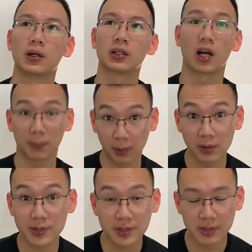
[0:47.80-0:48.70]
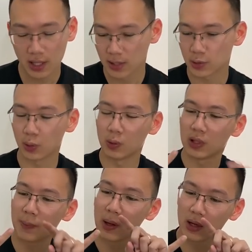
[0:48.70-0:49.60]
couples.
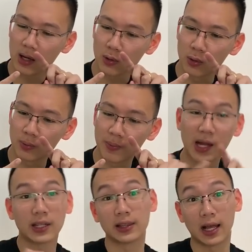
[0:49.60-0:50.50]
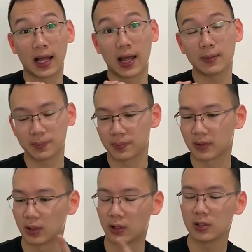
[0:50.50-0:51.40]
So, labaw na kung married na ka,
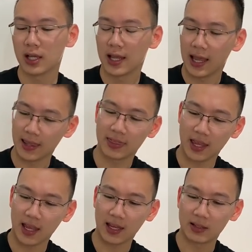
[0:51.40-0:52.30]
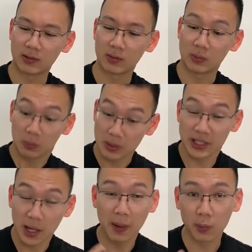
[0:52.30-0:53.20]
no? And then,
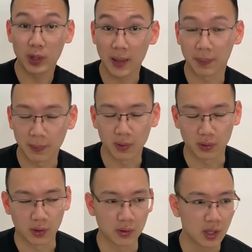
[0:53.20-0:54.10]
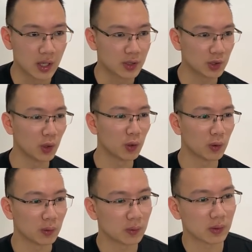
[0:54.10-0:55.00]
maski na mag-uyab pa mo, no?
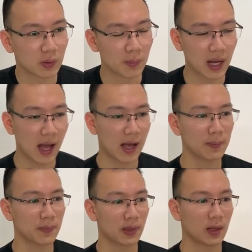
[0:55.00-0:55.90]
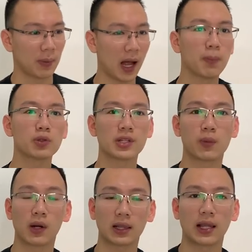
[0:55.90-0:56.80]
So, kumbaga, pag abot
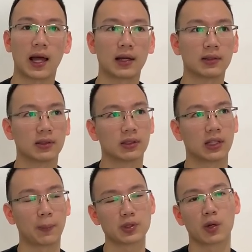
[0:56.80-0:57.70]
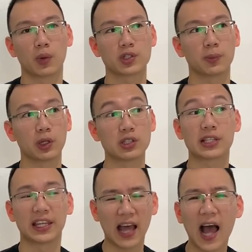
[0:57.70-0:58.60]
sa kwarta, tapos ang question pa din
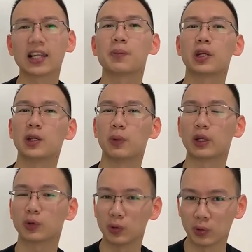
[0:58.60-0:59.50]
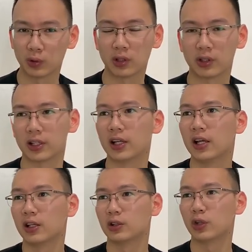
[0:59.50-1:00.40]
is, kinahanglan ba din mo itunol? Or,
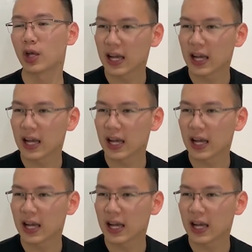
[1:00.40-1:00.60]
do you